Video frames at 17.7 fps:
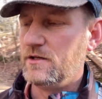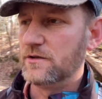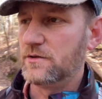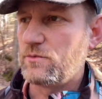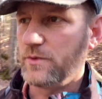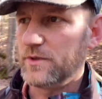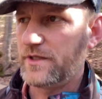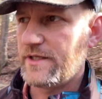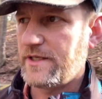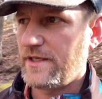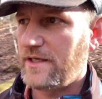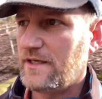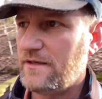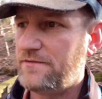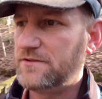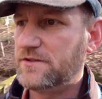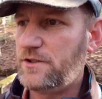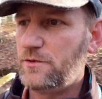really
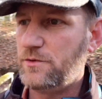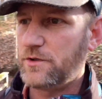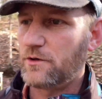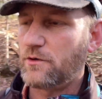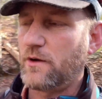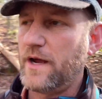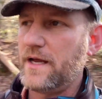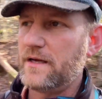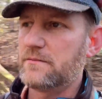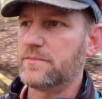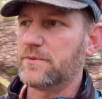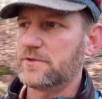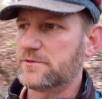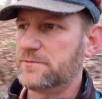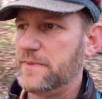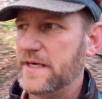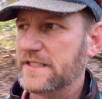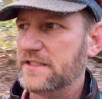gives you the grand
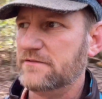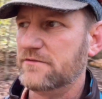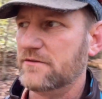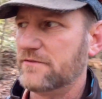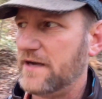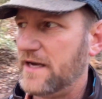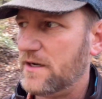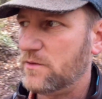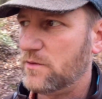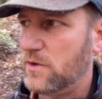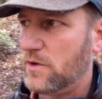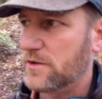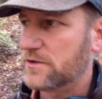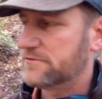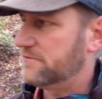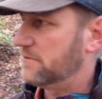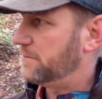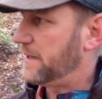perspective of how
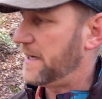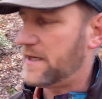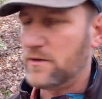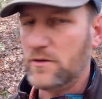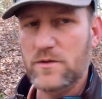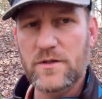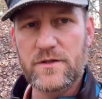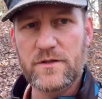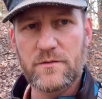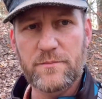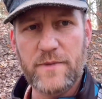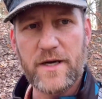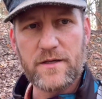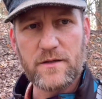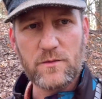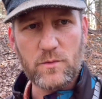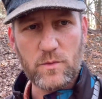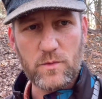large of a battle the
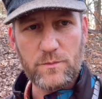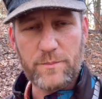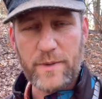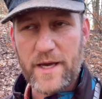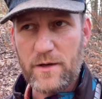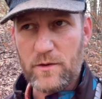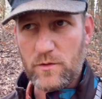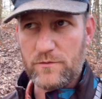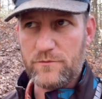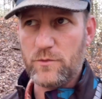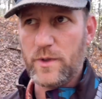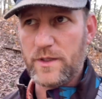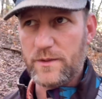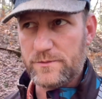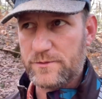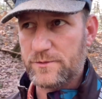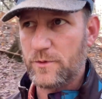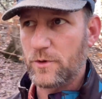Battle of
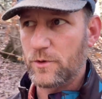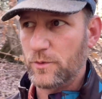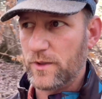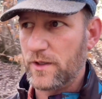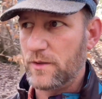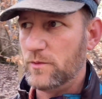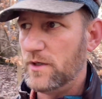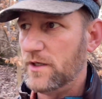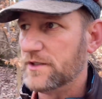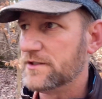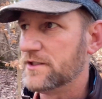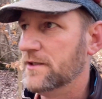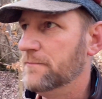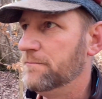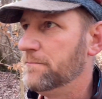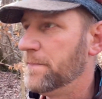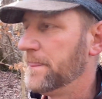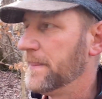Williamsburg really was.
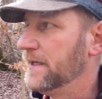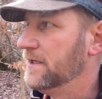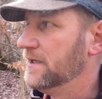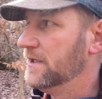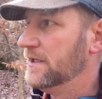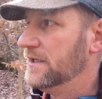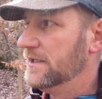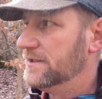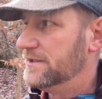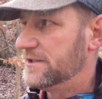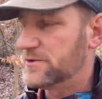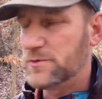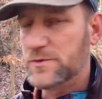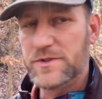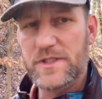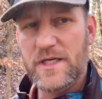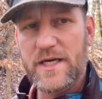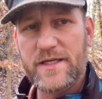This
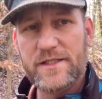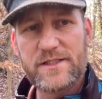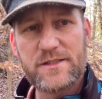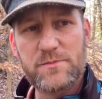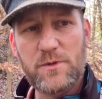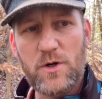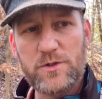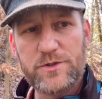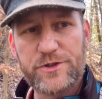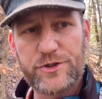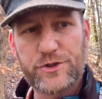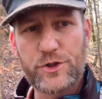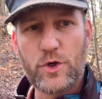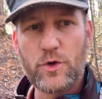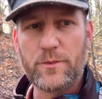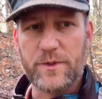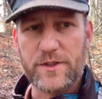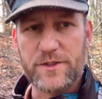was not a small
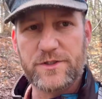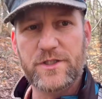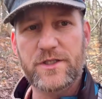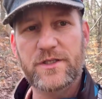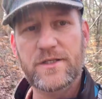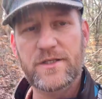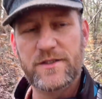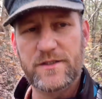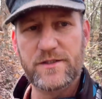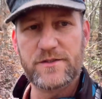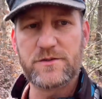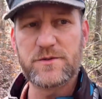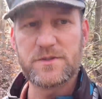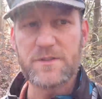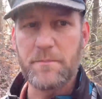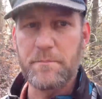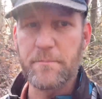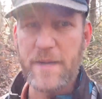skirmish. This was
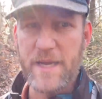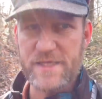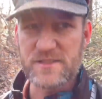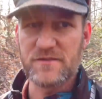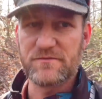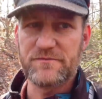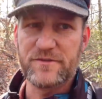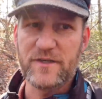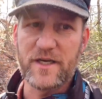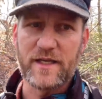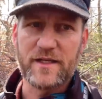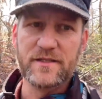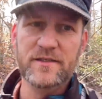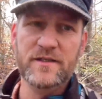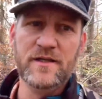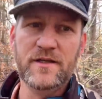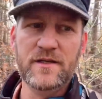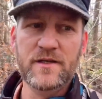a massive fight.
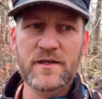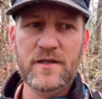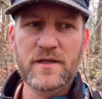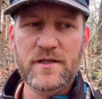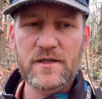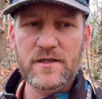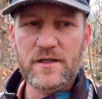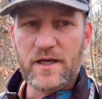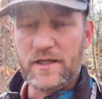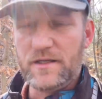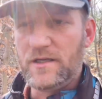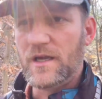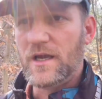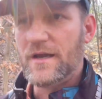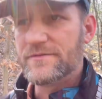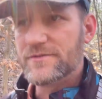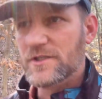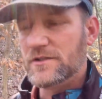And you
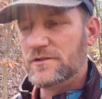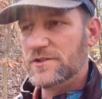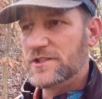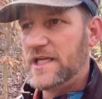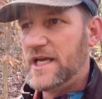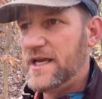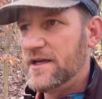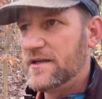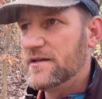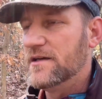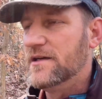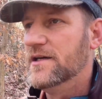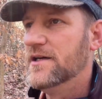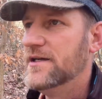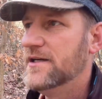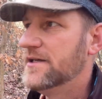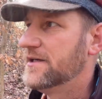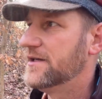have to understand,
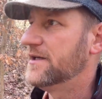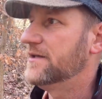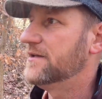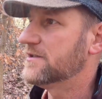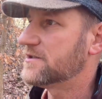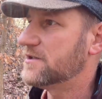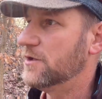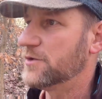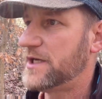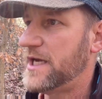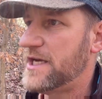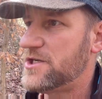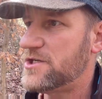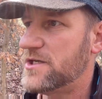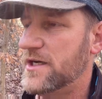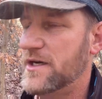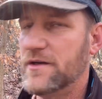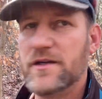in this
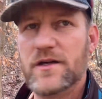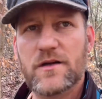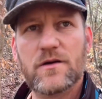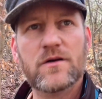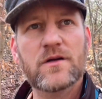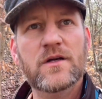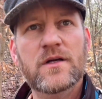location out here,